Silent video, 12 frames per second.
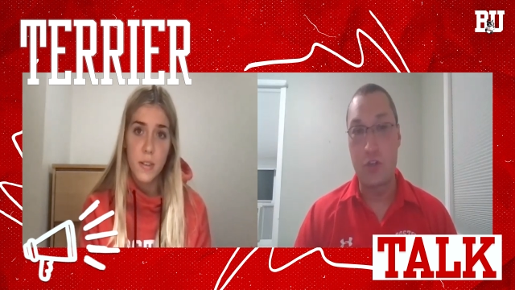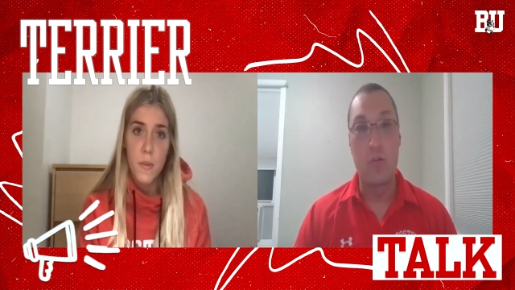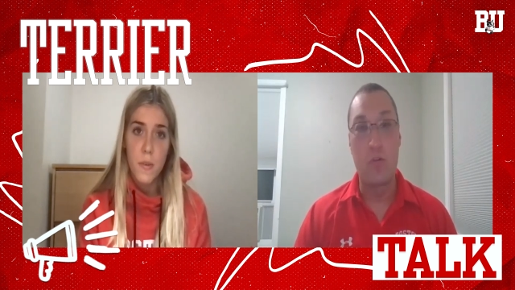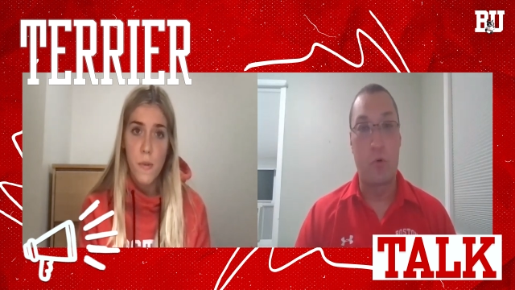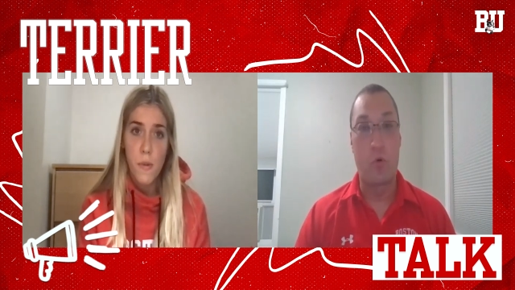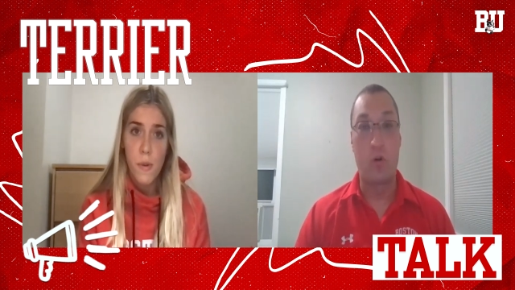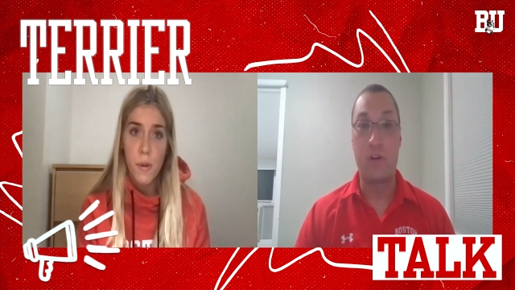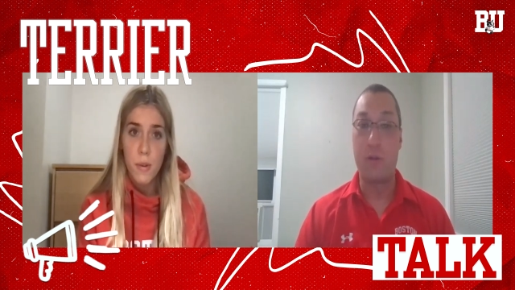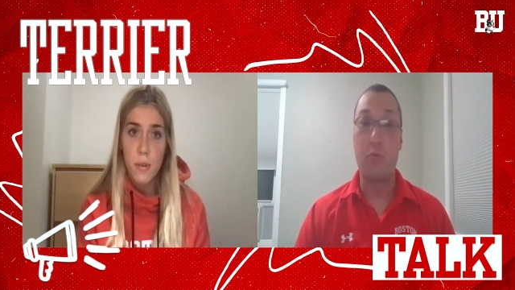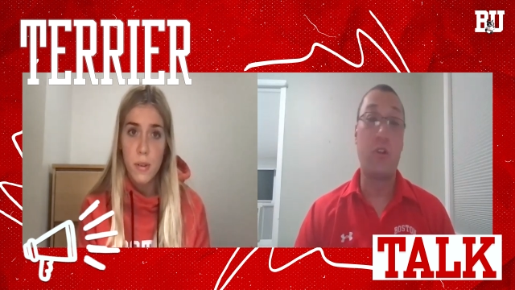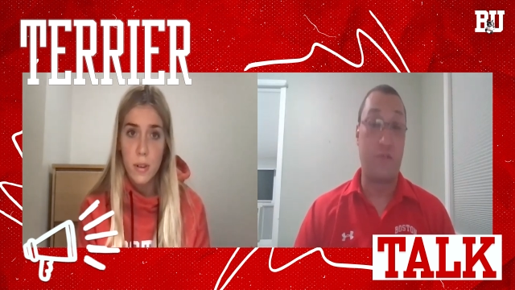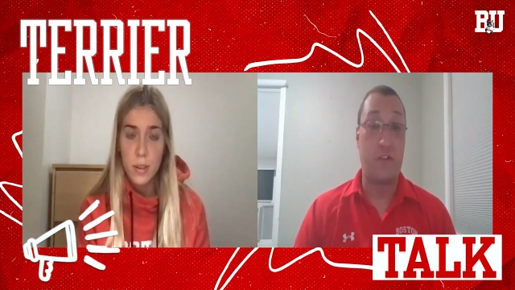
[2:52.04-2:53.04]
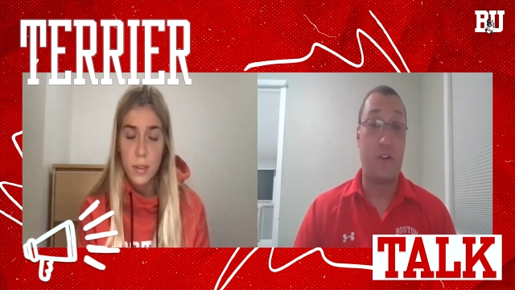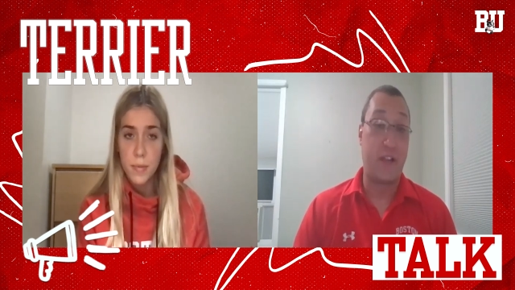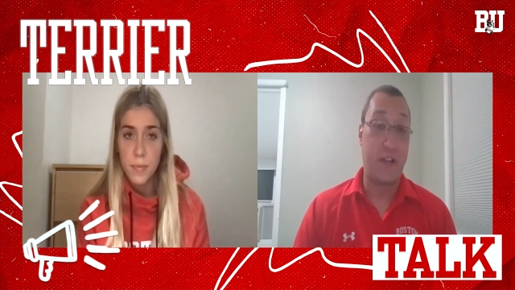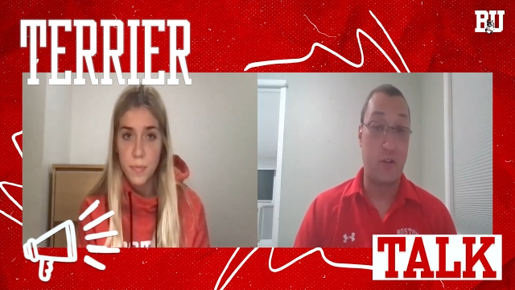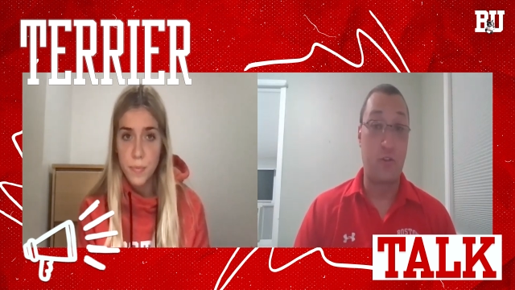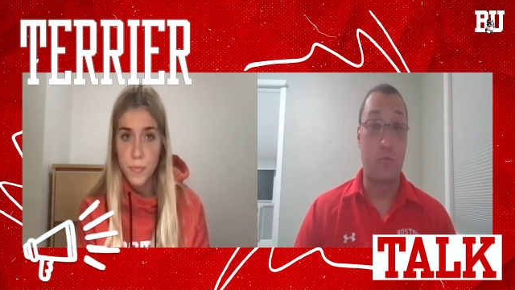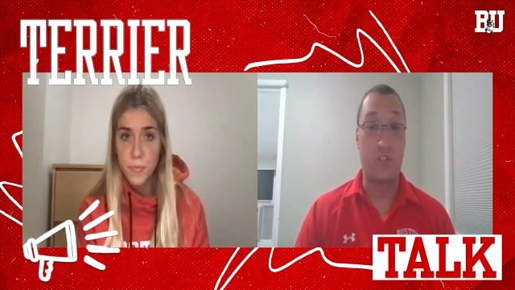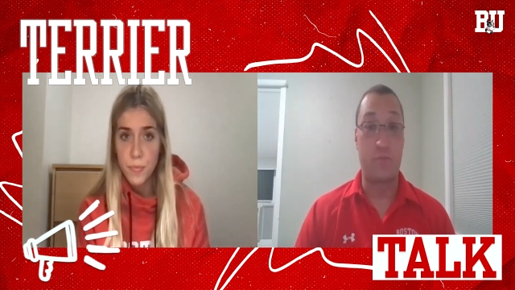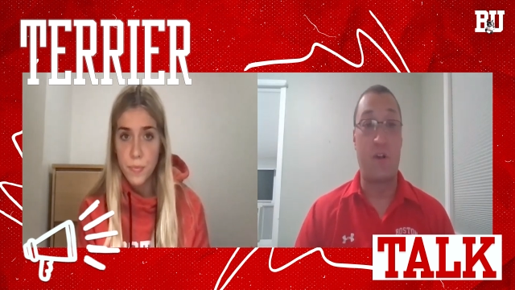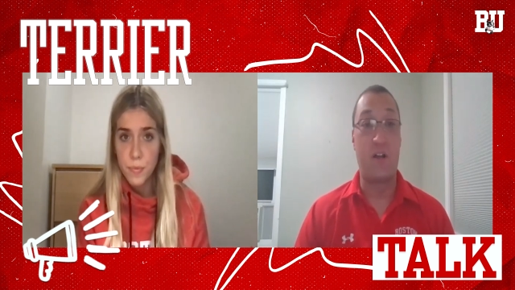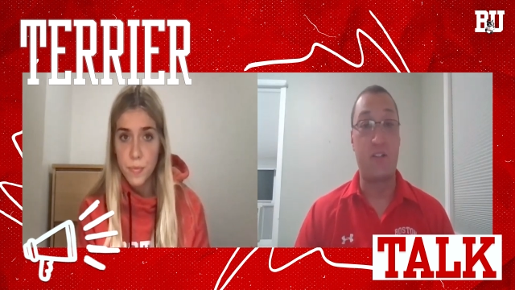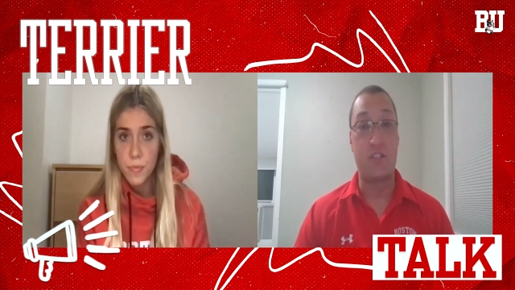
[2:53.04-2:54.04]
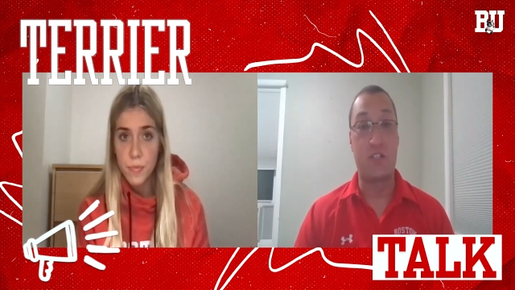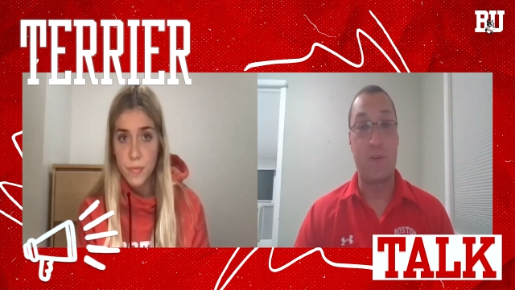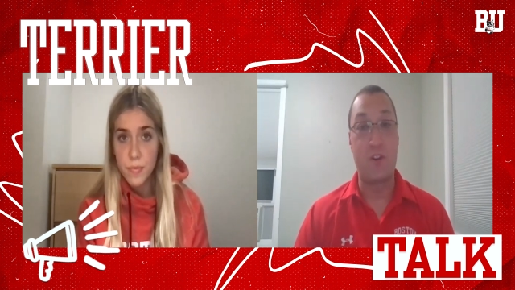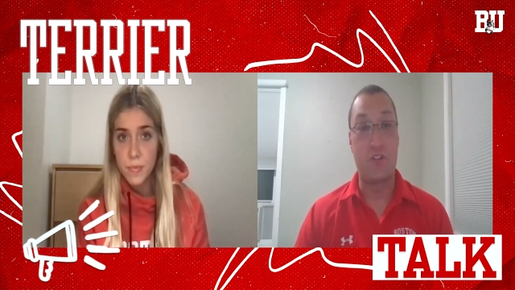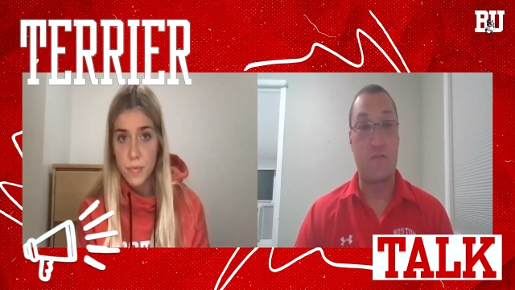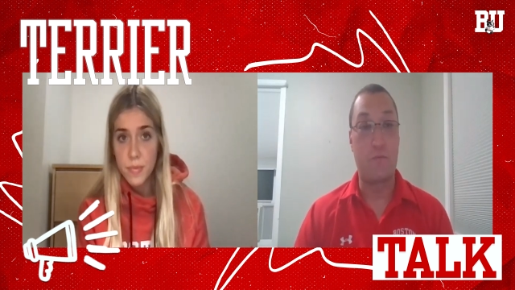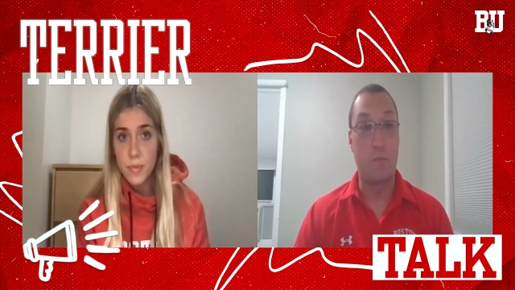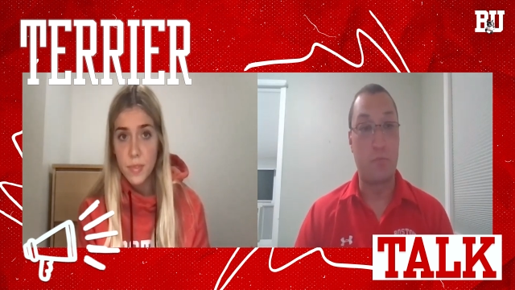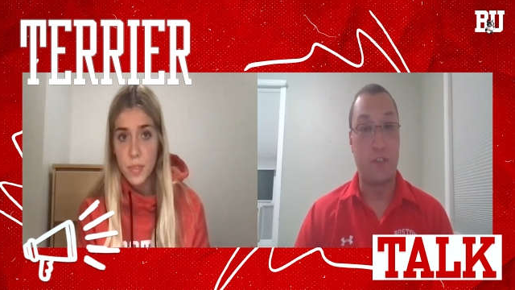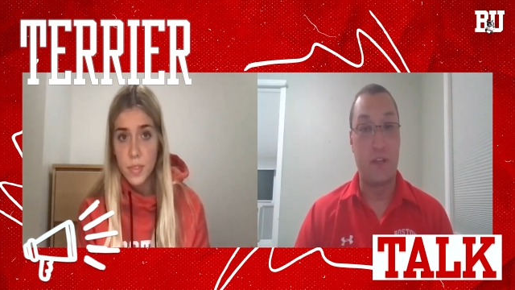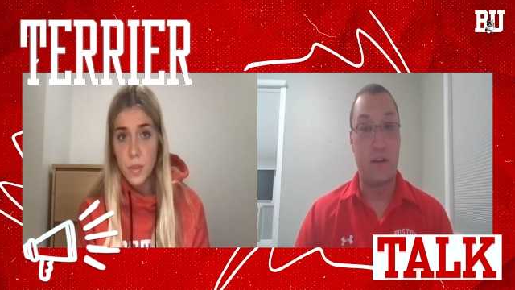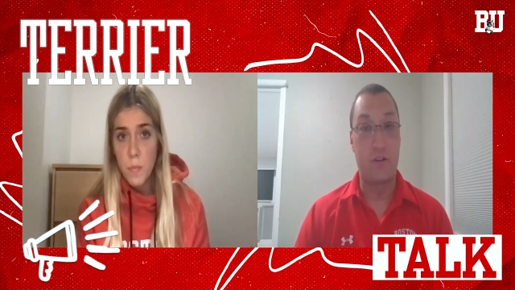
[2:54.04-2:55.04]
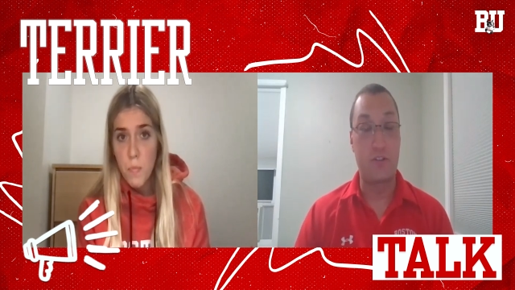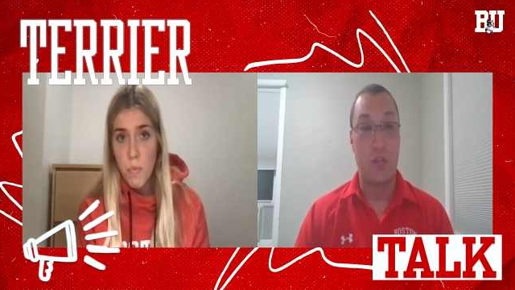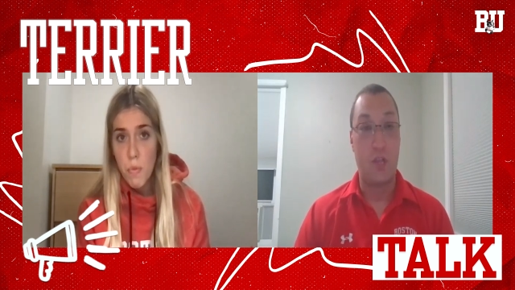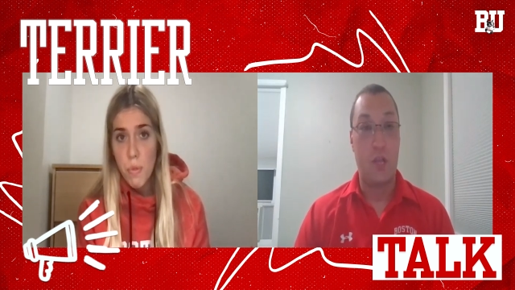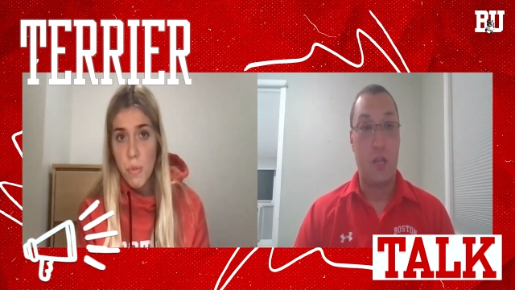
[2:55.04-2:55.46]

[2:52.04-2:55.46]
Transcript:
Speaker 1: so important and really fun to hear the responses, especially from the players.